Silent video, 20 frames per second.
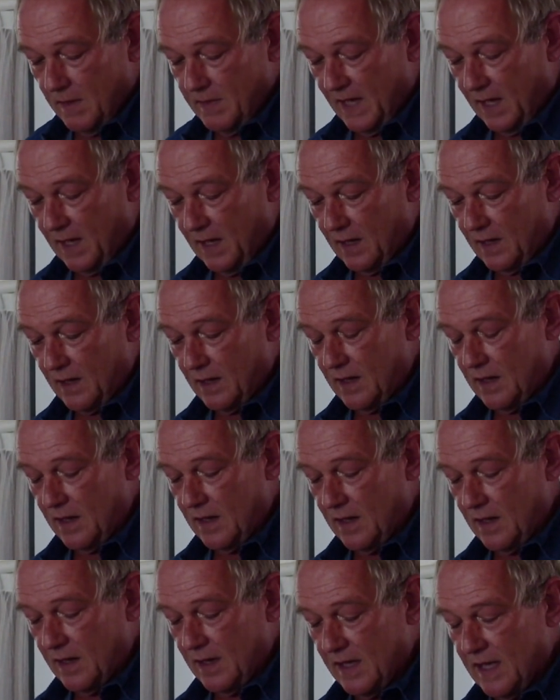Now,
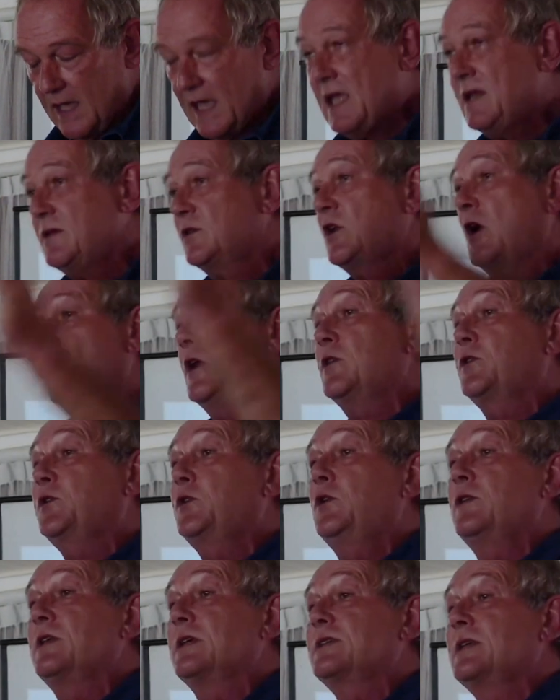in going
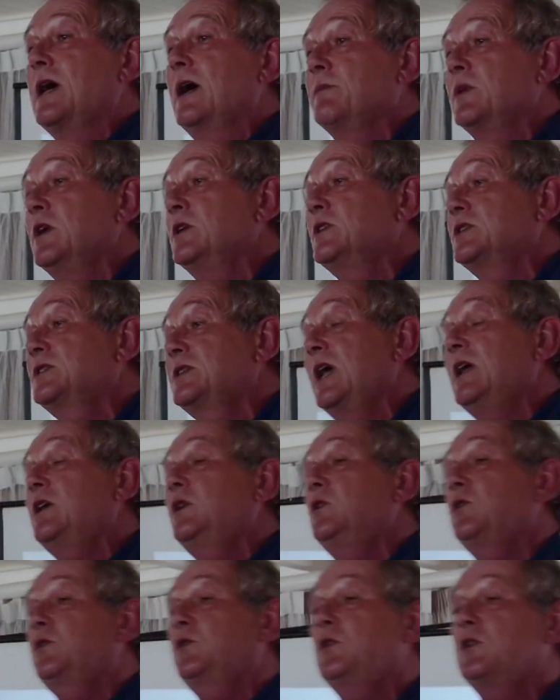through this, I'm going to
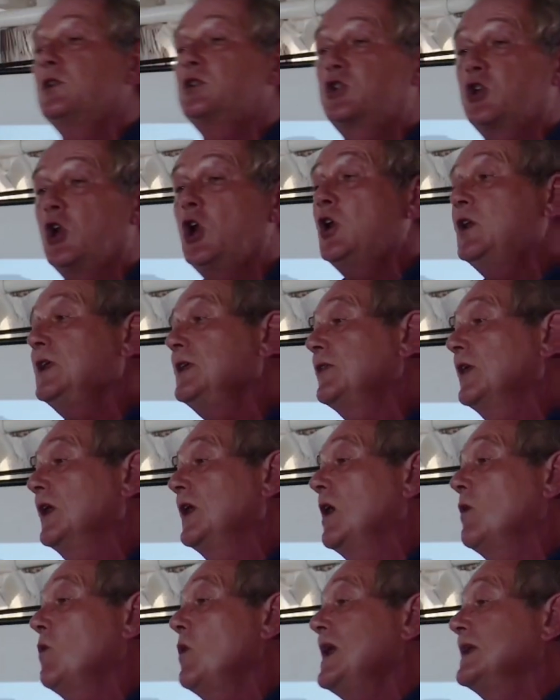take you through the journey that
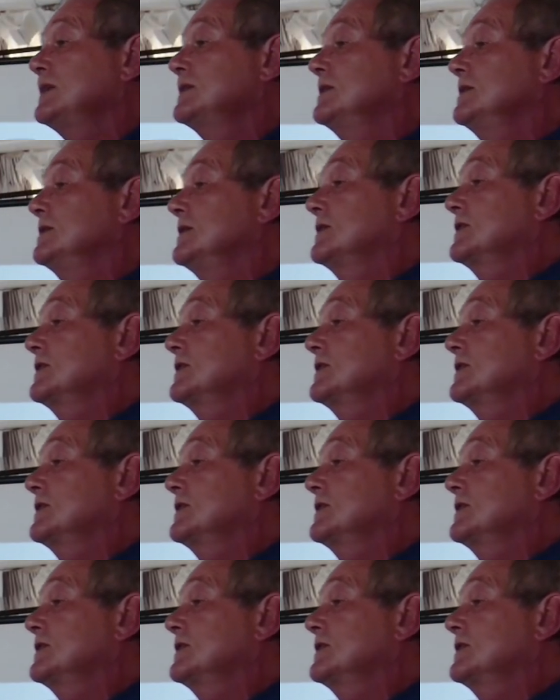I went in